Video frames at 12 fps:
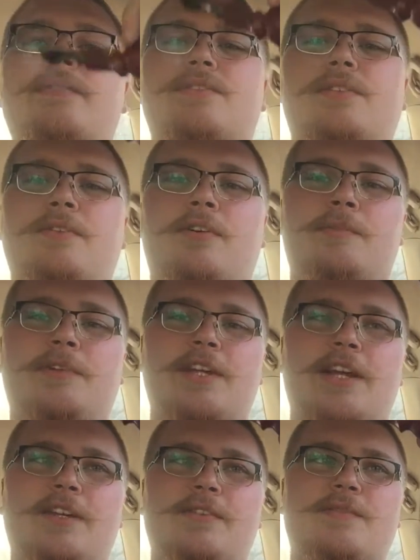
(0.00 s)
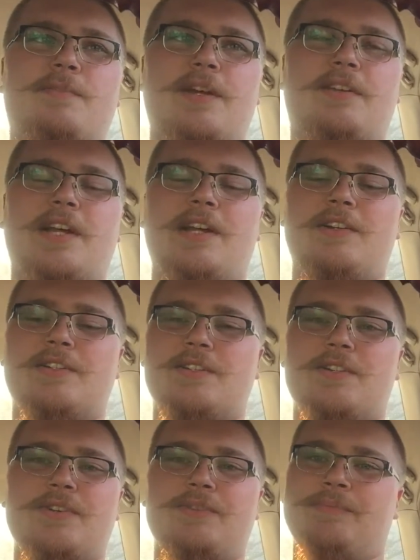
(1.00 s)
So normally I use Bic lighters,
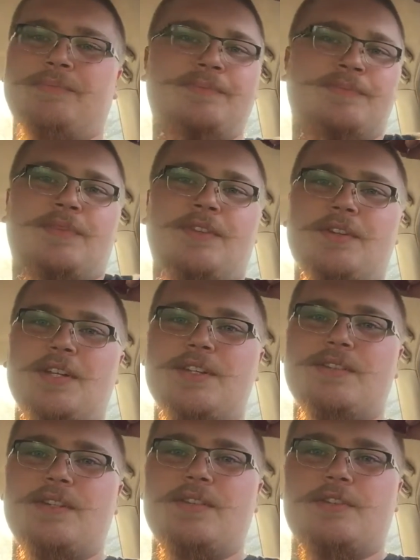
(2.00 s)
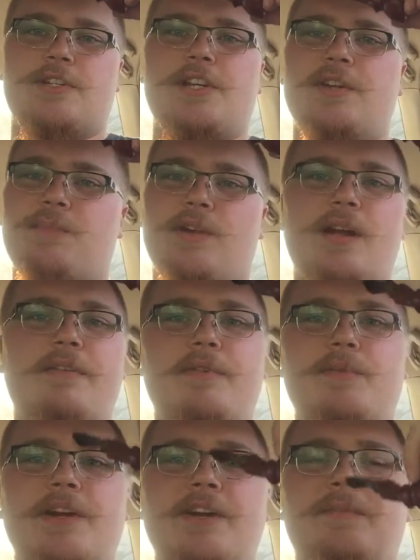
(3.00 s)
you know. They're easy, they're cheap, they're
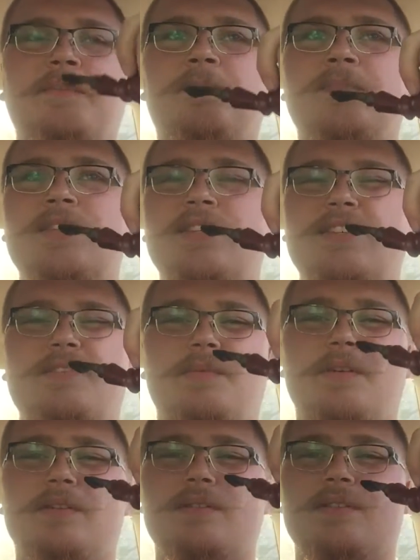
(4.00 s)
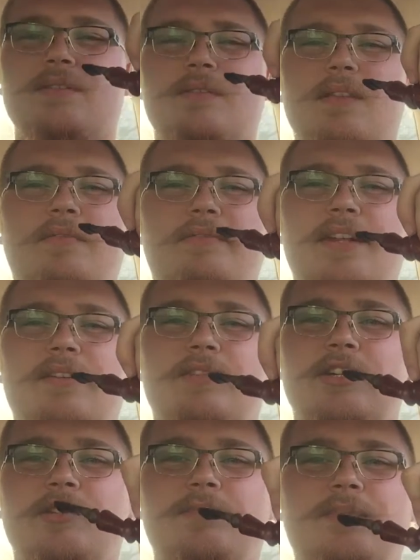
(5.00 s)
everywhere. Zippos, they
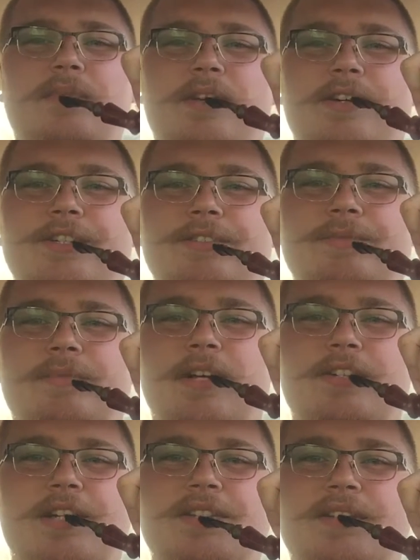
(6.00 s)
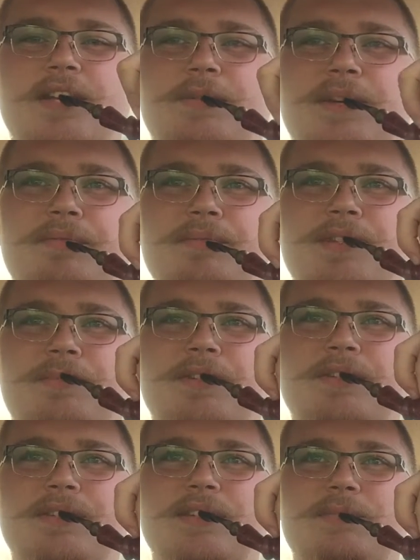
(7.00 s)
flavor it. I try and stay away from
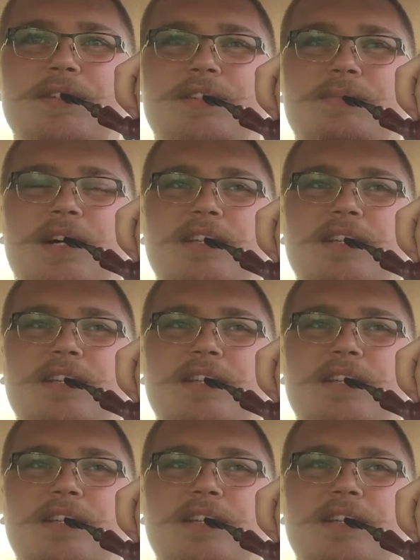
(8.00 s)
Zippos as much as